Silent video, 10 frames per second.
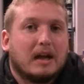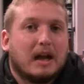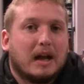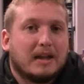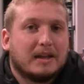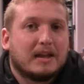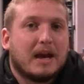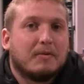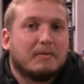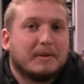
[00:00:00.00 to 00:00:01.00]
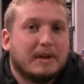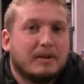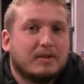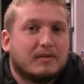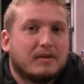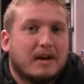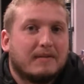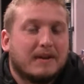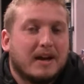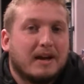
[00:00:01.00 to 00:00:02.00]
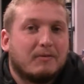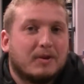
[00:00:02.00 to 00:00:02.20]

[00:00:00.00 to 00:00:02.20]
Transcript: I think that will be huge for Lafayette.